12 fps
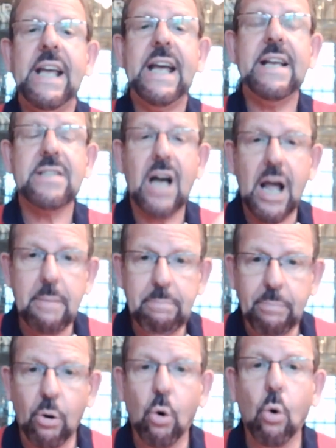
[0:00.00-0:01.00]
is I am
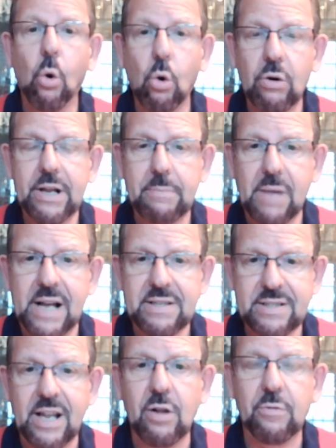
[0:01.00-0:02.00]
pouring
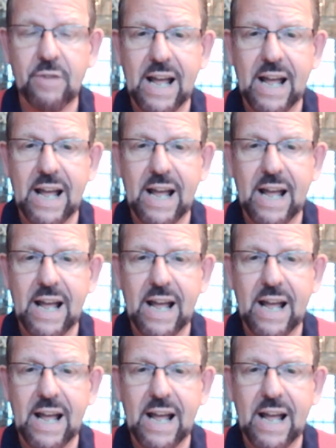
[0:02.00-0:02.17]
myself